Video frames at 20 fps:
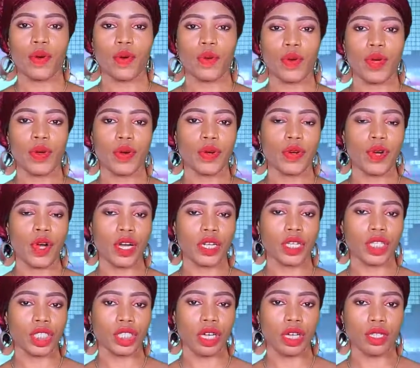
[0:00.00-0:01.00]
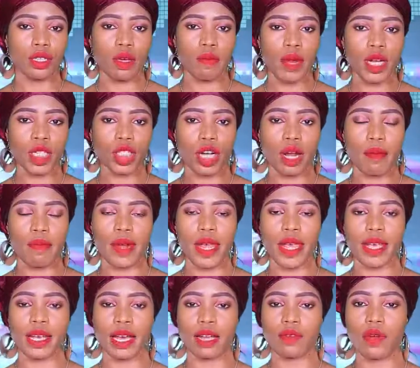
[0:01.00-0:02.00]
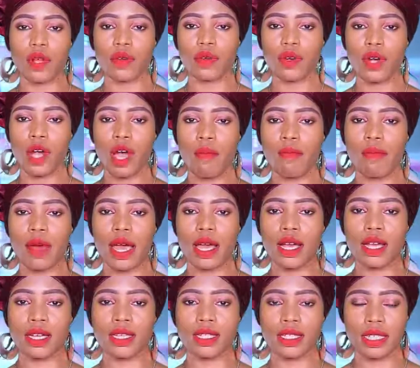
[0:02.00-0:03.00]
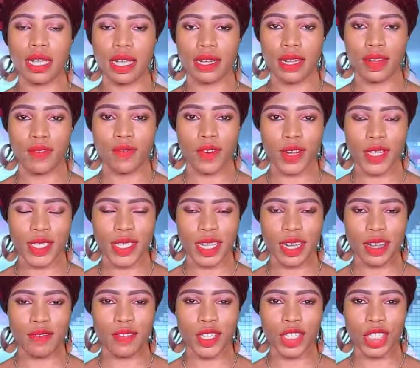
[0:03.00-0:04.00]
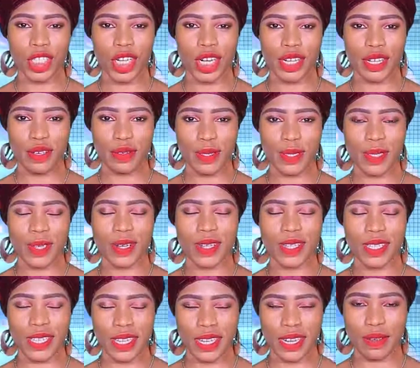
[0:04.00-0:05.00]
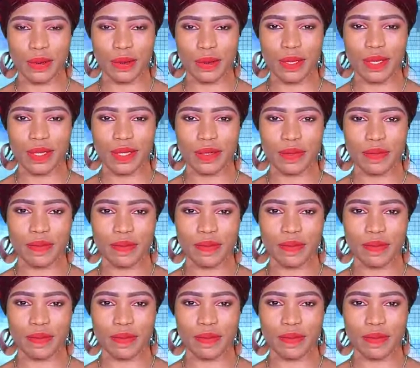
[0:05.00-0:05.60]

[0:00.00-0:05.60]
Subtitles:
We will go on a short commercial break, and when we come back, Standard Voice Television News continues.